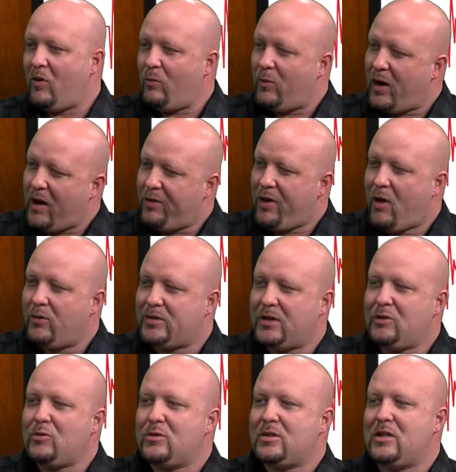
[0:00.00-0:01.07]
what I thought was
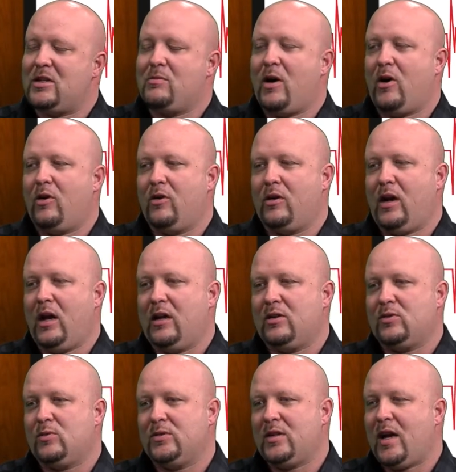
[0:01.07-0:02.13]
interesting about her
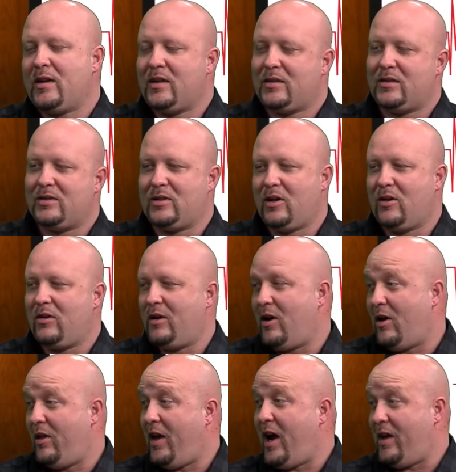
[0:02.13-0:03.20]
case was not necessarily
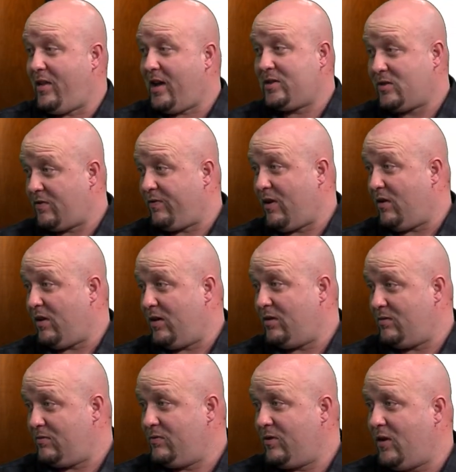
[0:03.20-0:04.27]
all that. That's very,
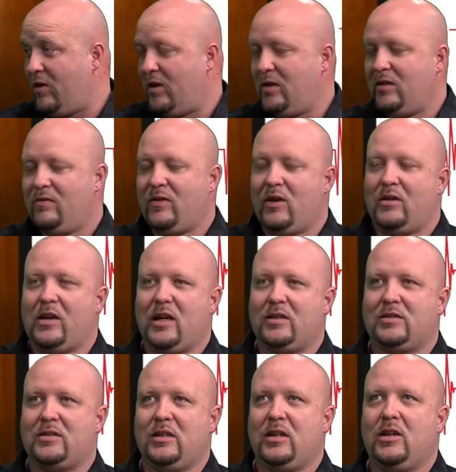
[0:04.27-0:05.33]
very, very
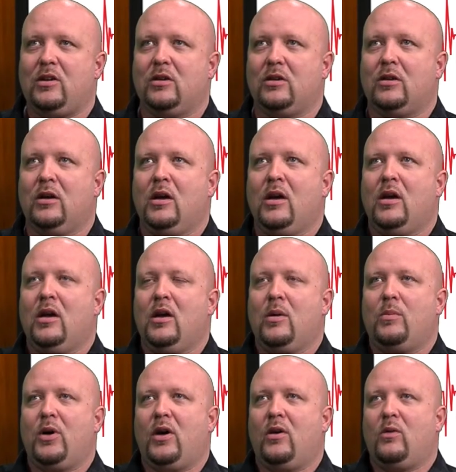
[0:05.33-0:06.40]
nice to hear.
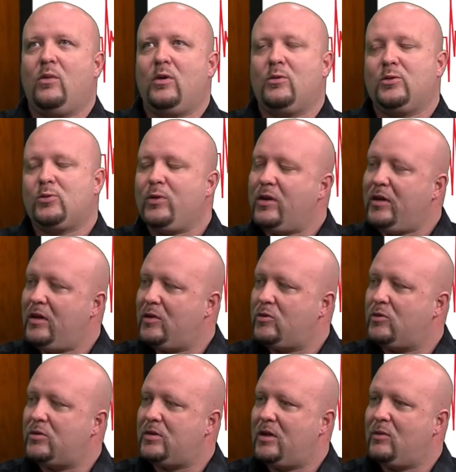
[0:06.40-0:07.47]
But what was really
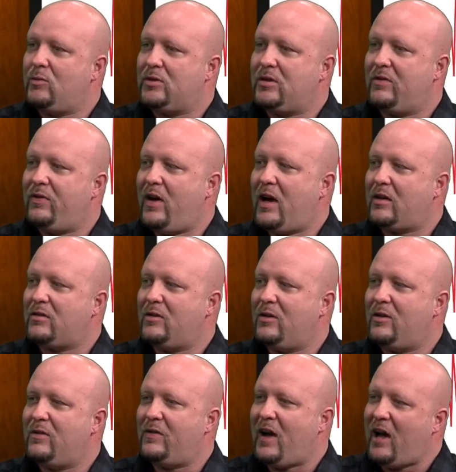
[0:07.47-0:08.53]
interesting was the fact
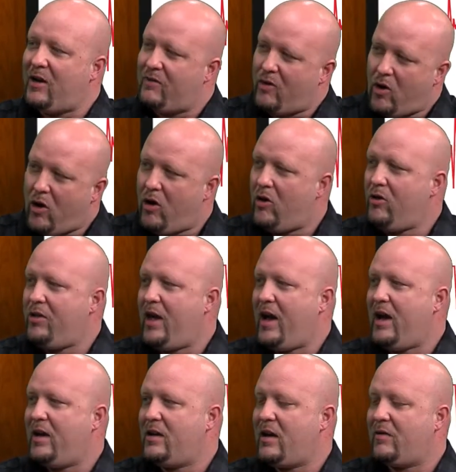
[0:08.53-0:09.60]
of out of all
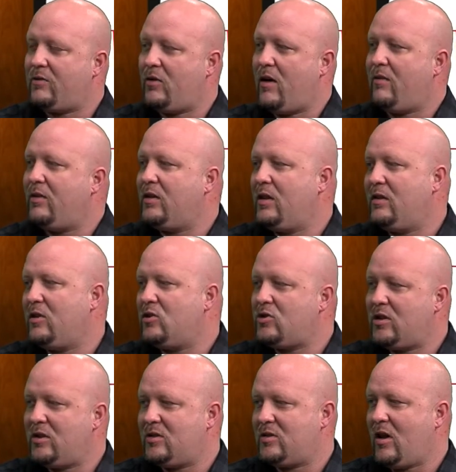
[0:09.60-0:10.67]
that, and after everything that
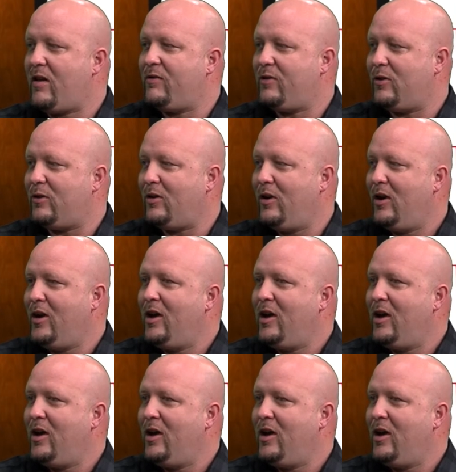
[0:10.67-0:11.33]
she had suffered,